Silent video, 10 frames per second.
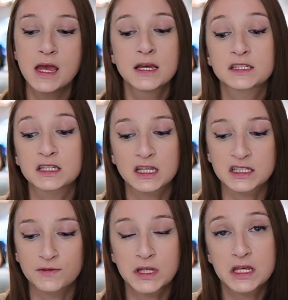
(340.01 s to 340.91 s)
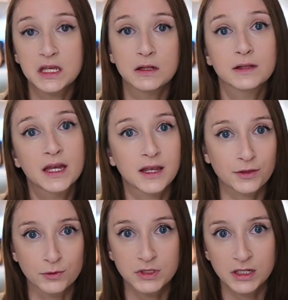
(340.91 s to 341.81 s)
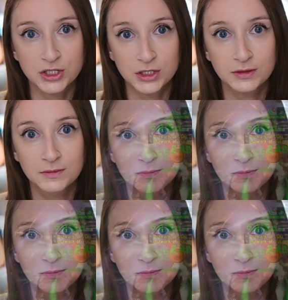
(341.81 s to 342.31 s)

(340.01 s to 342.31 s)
successfully heal and get through a dungeon.